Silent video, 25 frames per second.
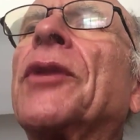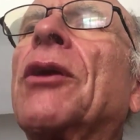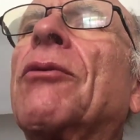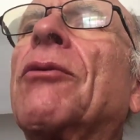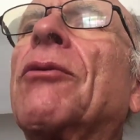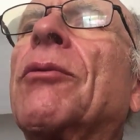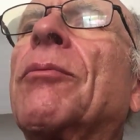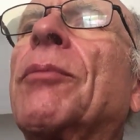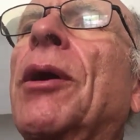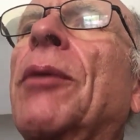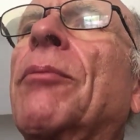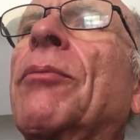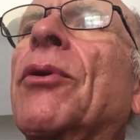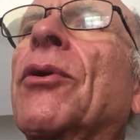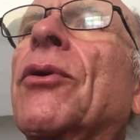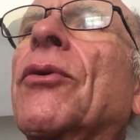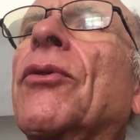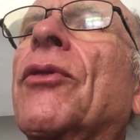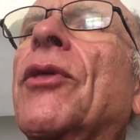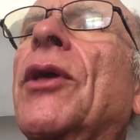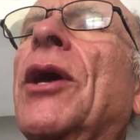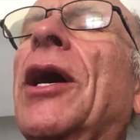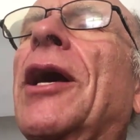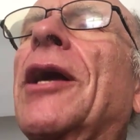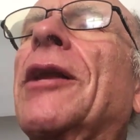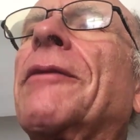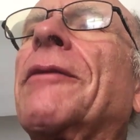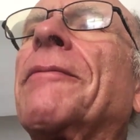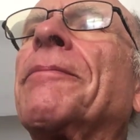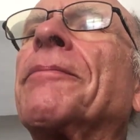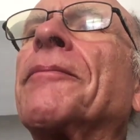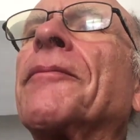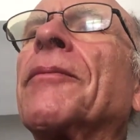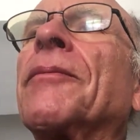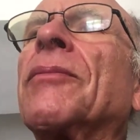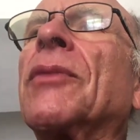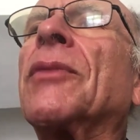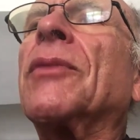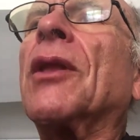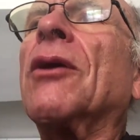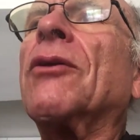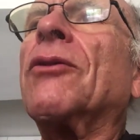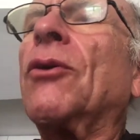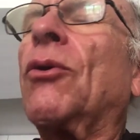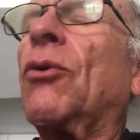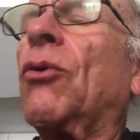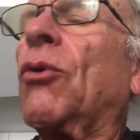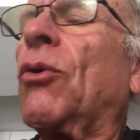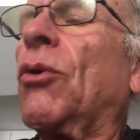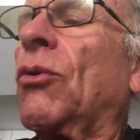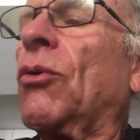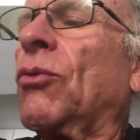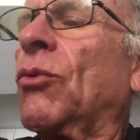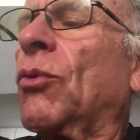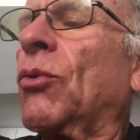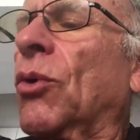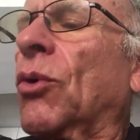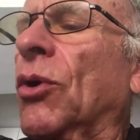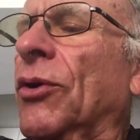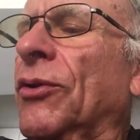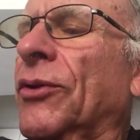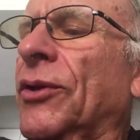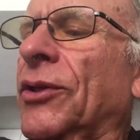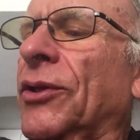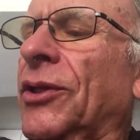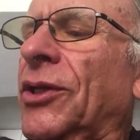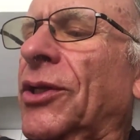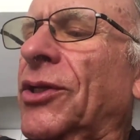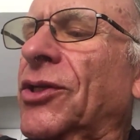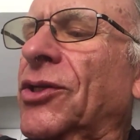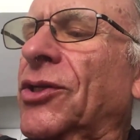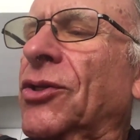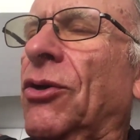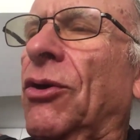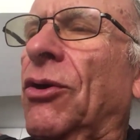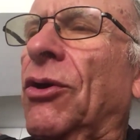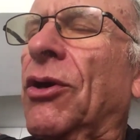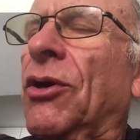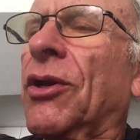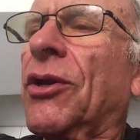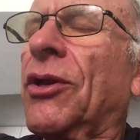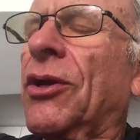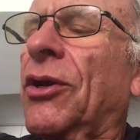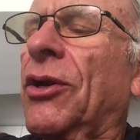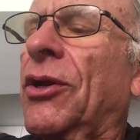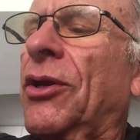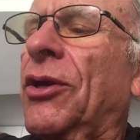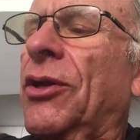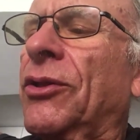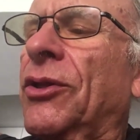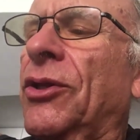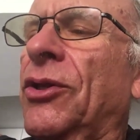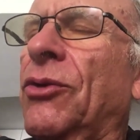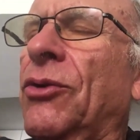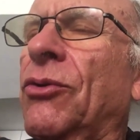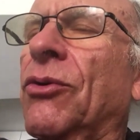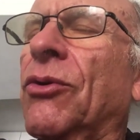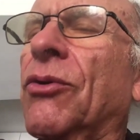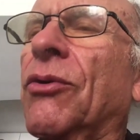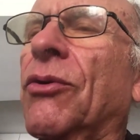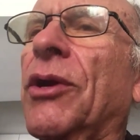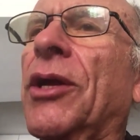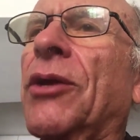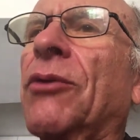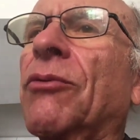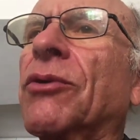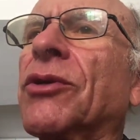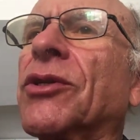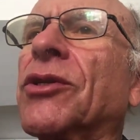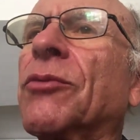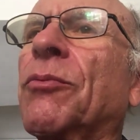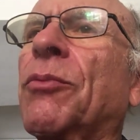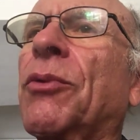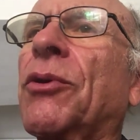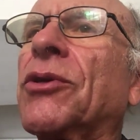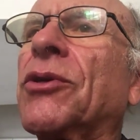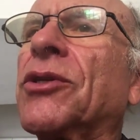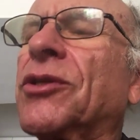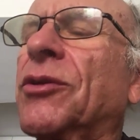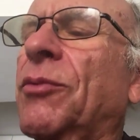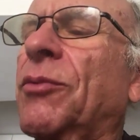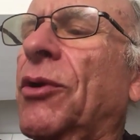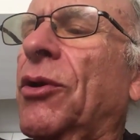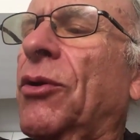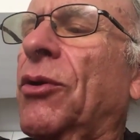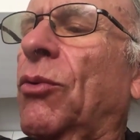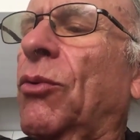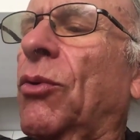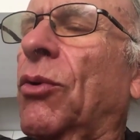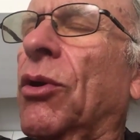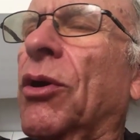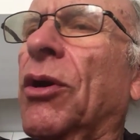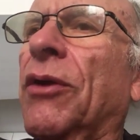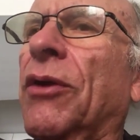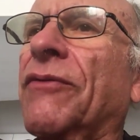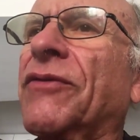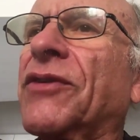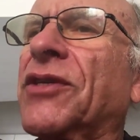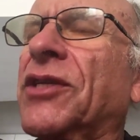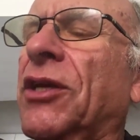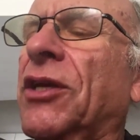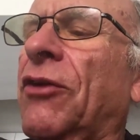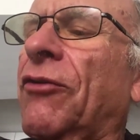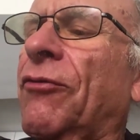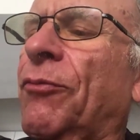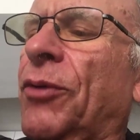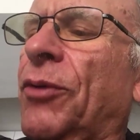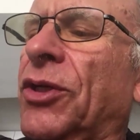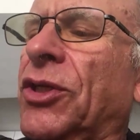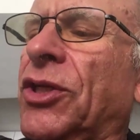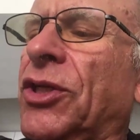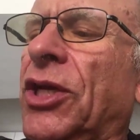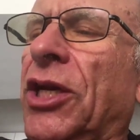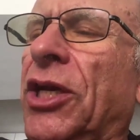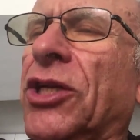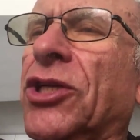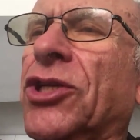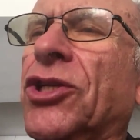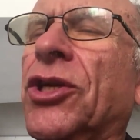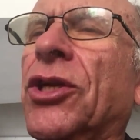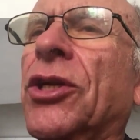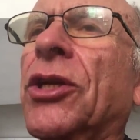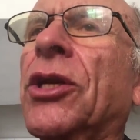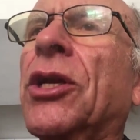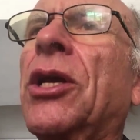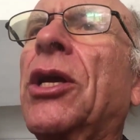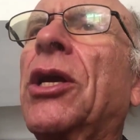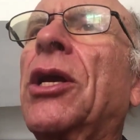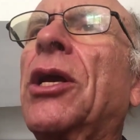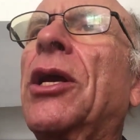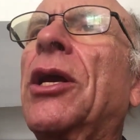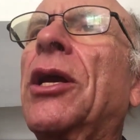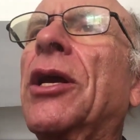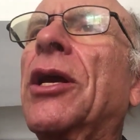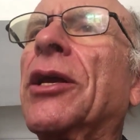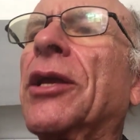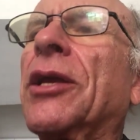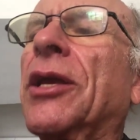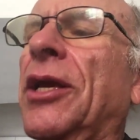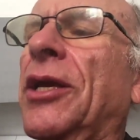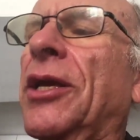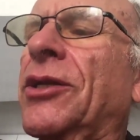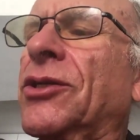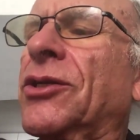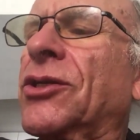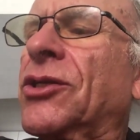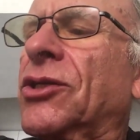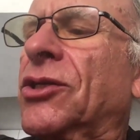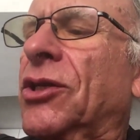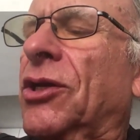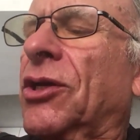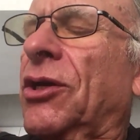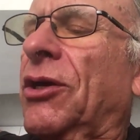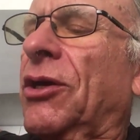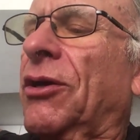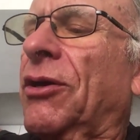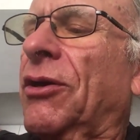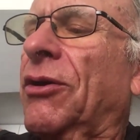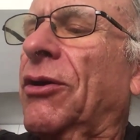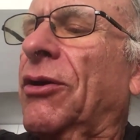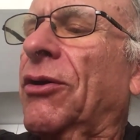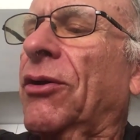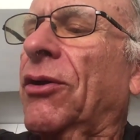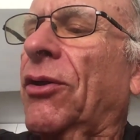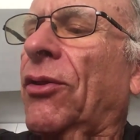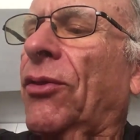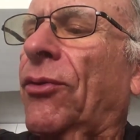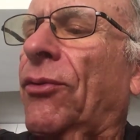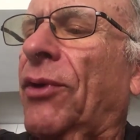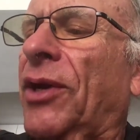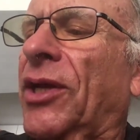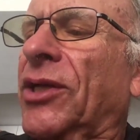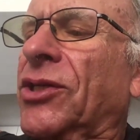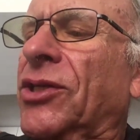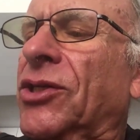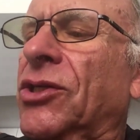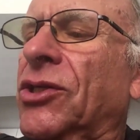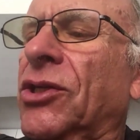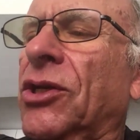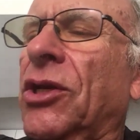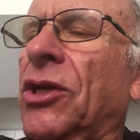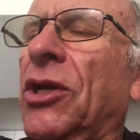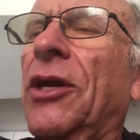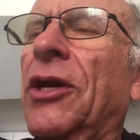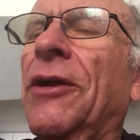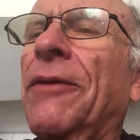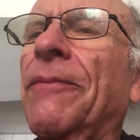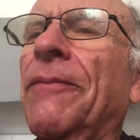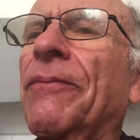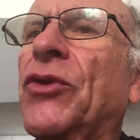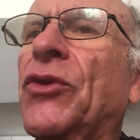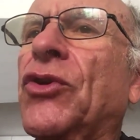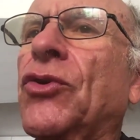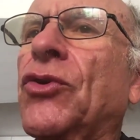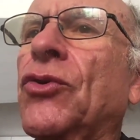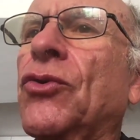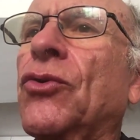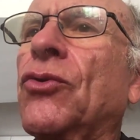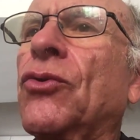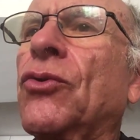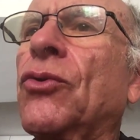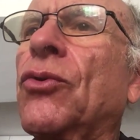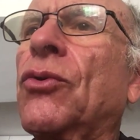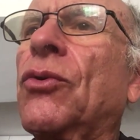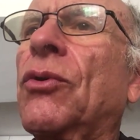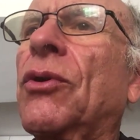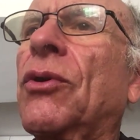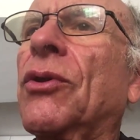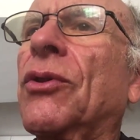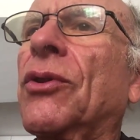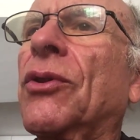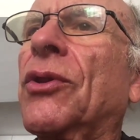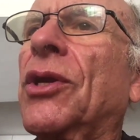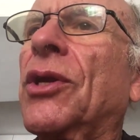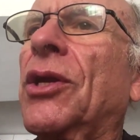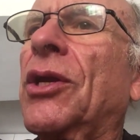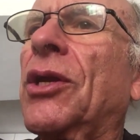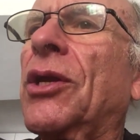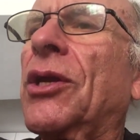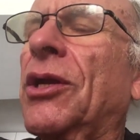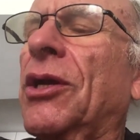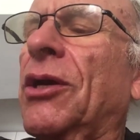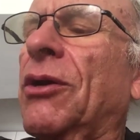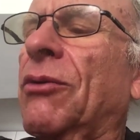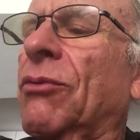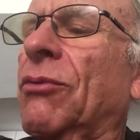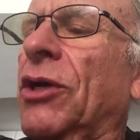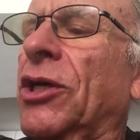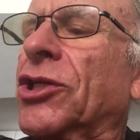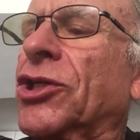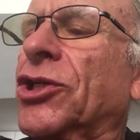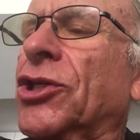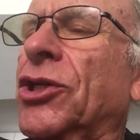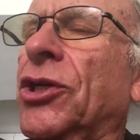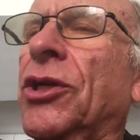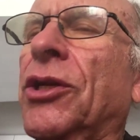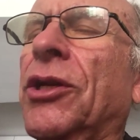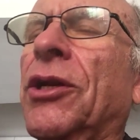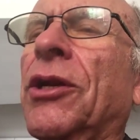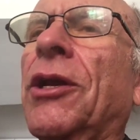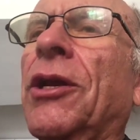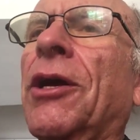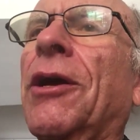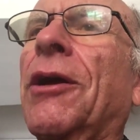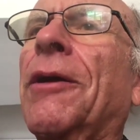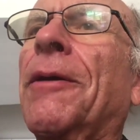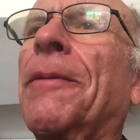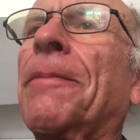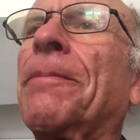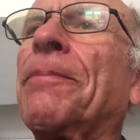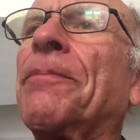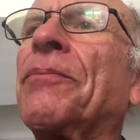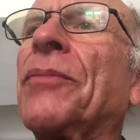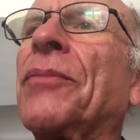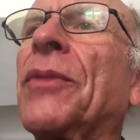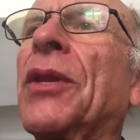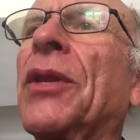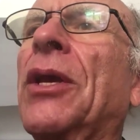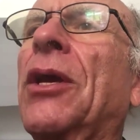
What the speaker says: Remember that the whole war that they started in the Ukraine was supposed to be a war of self-protection against threats to the Russian